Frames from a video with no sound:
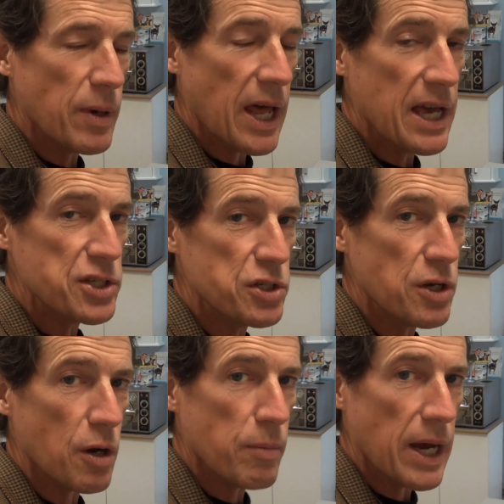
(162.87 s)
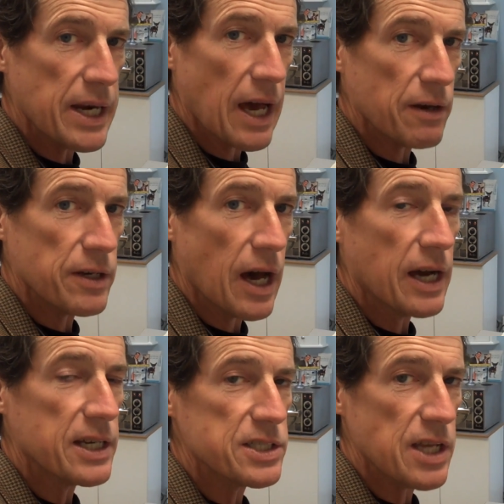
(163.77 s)
But as you know by now,
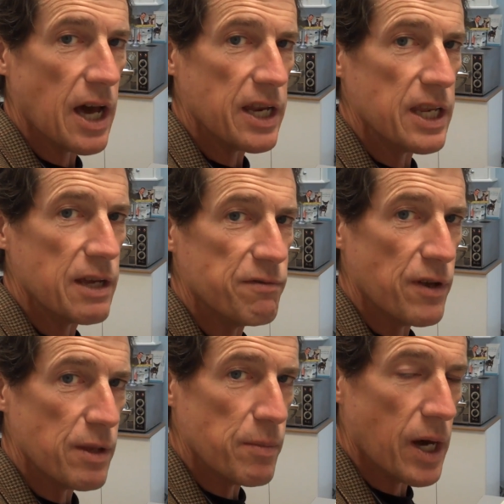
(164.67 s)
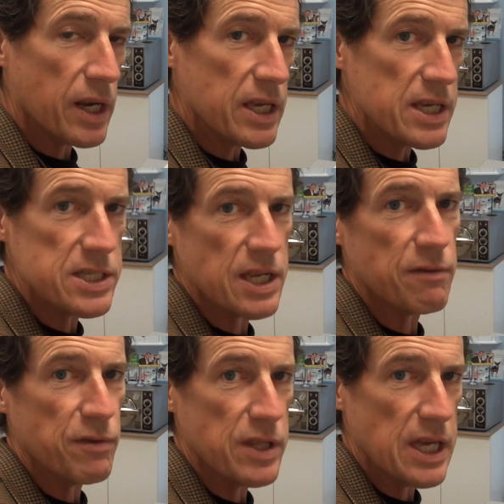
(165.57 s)
Doc is not in it for the money. He's in
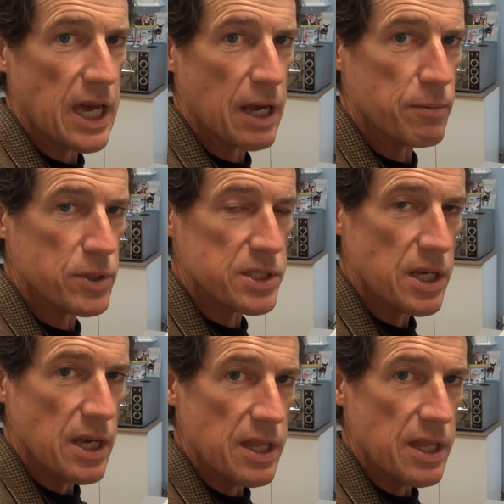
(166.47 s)
it for the animals.